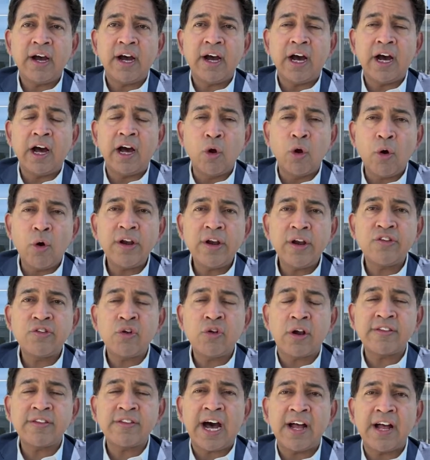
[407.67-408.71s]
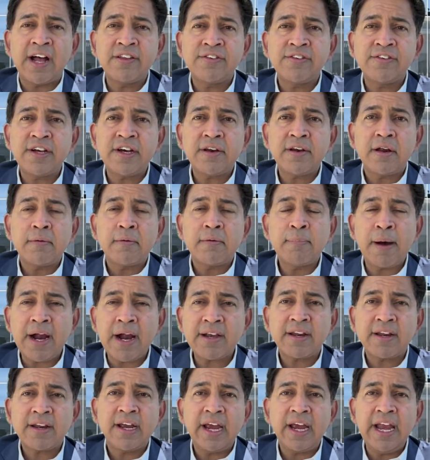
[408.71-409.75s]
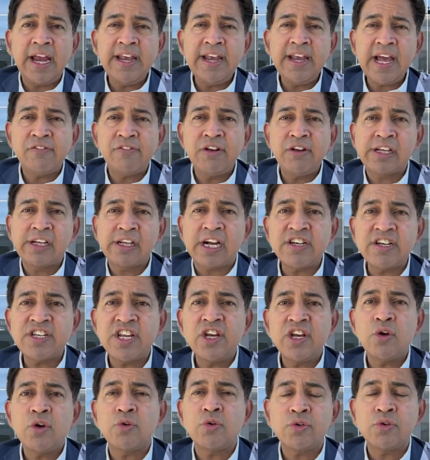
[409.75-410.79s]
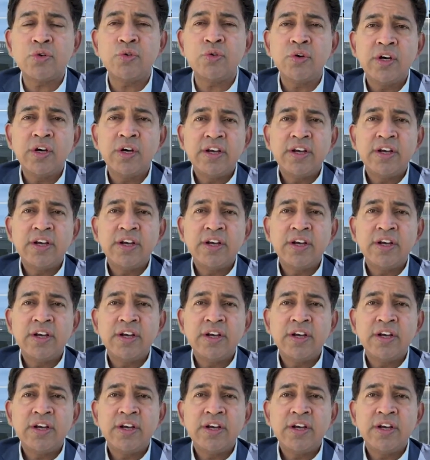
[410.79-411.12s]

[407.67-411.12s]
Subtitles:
alone is not the answer, but India will continue to